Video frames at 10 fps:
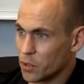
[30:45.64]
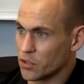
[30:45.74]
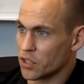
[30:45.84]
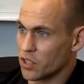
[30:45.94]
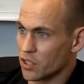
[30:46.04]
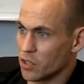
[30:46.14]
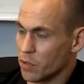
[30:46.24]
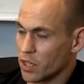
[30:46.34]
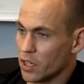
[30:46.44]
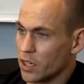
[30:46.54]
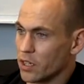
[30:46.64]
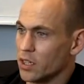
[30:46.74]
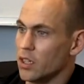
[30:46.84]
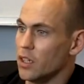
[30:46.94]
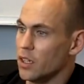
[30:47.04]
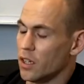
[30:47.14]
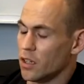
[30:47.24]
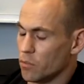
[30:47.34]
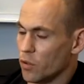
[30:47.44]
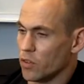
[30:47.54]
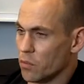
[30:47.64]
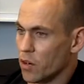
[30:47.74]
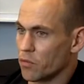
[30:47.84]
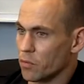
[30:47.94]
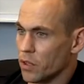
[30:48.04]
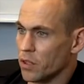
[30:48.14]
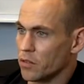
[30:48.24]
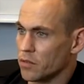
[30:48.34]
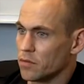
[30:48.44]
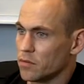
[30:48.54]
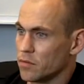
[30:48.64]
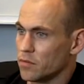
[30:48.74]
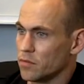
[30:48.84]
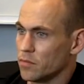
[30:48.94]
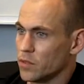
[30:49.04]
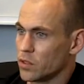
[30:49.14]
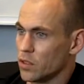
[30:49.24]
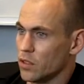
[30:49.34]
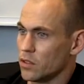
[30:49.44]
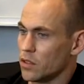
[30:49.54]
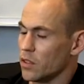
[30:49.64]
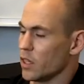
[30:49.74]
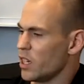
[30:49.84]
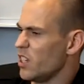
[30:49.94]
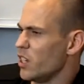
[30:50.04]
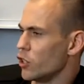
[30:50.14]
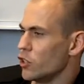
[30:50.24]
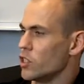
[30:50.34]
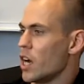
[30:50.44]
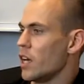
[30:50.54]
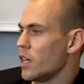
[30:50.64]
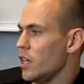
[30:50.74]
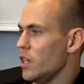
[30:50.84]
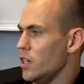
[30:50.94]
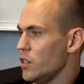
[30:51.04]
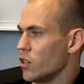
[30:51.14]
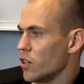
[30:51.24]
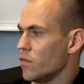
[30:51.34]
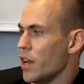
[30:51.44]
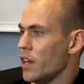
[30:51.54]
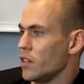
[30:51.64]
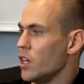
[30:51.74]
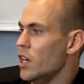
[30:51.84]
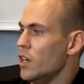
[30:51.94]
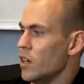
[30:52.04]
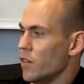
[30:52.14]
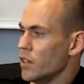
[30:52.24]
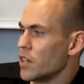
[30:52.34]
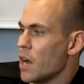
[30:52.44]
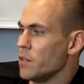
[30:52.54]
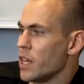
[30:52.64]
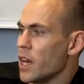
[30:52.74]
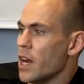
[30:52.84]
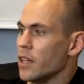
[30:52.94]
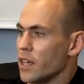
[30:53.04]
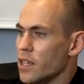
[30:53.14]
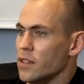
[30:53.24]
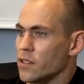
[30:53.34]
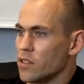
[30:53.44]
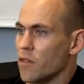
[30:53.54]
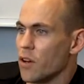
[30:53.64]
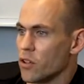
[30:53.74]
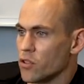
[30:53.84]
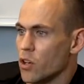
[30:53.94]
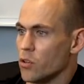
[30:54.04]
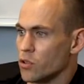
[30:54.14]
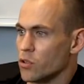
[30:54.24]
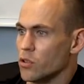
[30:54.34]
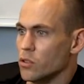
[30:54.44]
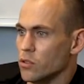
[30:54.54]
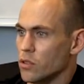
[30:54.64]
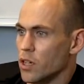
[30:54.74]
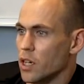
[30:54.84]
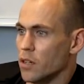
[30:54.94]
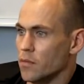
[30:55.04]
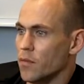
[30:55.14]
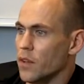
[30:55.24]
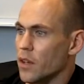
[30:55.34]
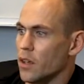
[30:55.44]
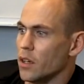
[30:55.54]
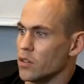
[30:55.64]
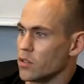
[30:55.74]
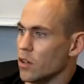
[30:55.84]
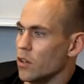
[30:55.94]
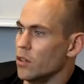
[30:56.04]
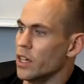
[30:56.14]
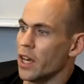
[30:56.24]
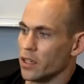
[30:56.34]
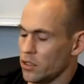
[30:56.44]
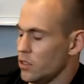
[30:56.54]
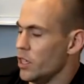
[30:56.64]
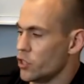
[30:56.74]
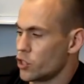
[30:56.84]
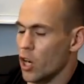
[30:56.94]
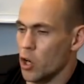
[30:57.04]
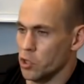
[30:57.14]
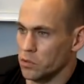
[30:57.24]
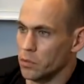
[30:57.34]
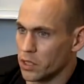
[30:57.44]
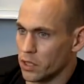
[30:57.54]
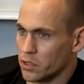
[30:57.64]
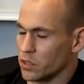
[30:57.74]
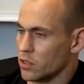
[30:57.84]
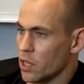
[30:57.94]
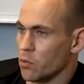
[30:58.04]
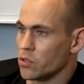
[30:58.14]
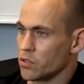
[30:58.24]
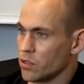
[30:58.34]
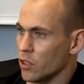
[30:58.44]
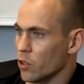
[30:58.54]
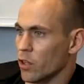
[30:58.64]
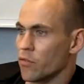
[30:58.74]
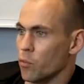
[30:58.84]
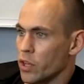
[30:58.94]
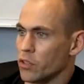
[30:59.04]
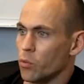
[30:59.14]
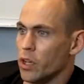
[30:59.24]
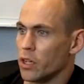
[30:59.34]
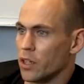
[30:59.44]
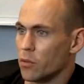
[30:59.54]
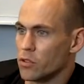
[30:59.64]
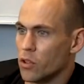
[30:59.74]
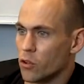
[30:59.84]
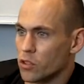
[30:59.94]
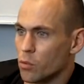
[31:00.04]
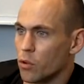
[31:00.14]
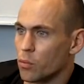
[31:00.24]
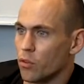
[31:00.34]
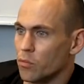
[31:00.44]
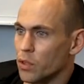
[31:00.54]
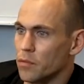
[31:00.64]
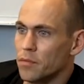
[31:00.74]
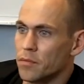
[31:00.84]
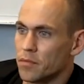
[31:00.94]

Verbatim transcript: position in the beginning, and then moved him up from there. So, and he did a good job. Like he took advantage of the time that he had. Like he did stuff on his own too. And so, and it showed, because there was literally from week to week, there was noticeable improvement.